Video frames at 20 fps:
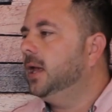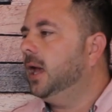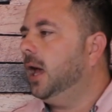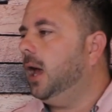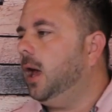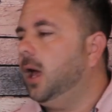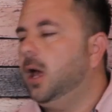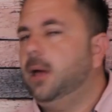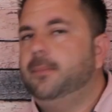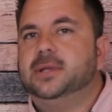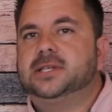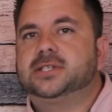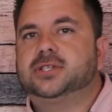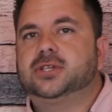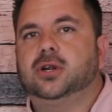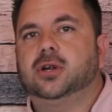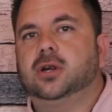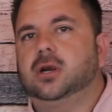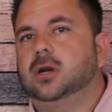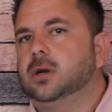
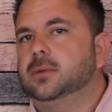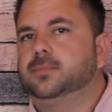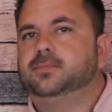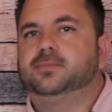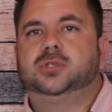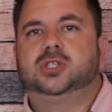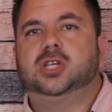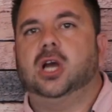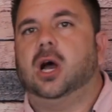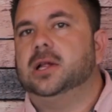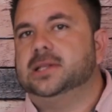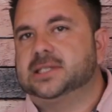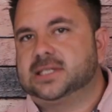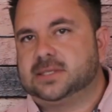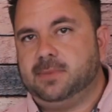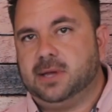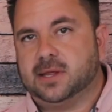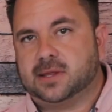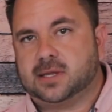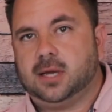Mr. John
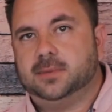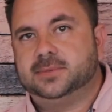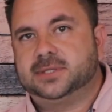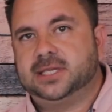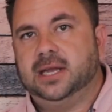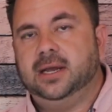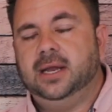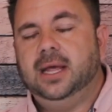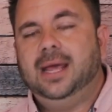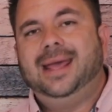Smith comes in.